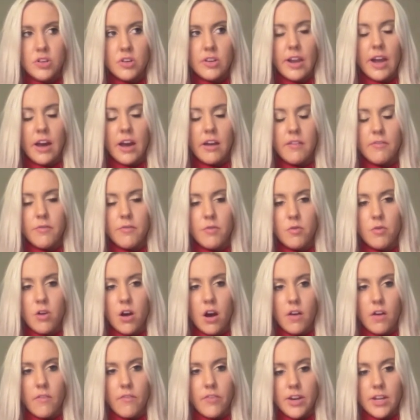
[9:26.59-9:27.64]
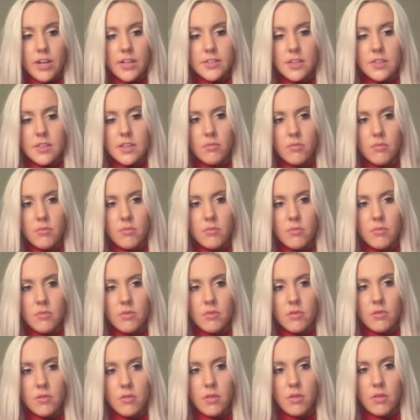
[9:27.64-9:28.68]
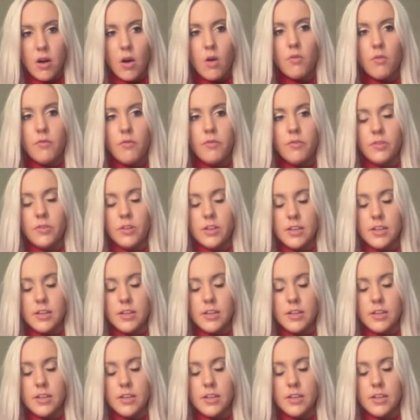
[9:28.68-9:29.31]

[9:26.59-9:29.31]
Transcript: should have full confidence that this is a guy that